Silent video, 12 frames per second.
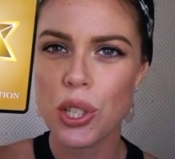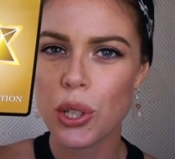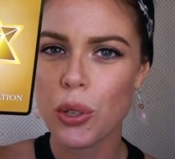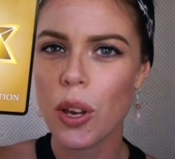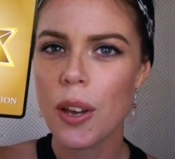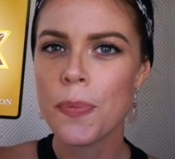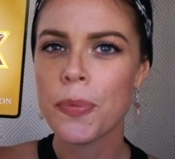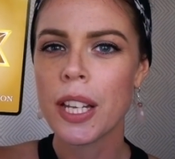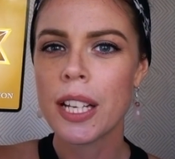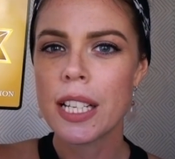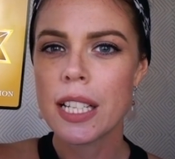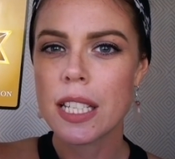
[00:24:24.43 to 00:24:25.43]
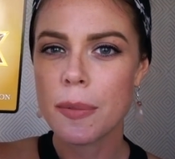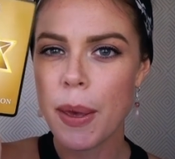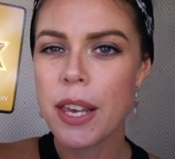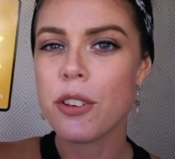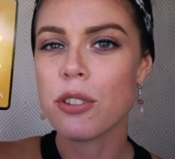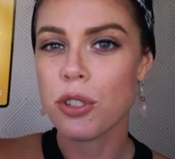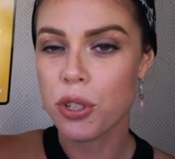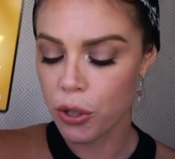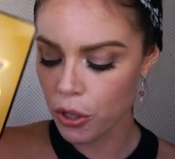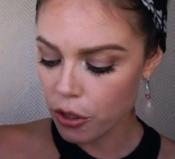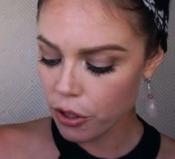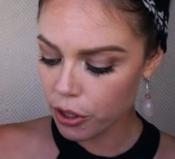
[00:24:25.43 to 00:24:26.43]
you speak your
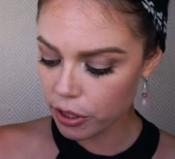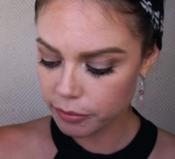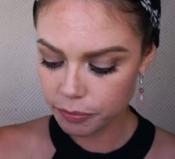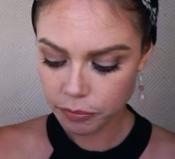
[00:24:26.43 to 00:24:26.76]
truth,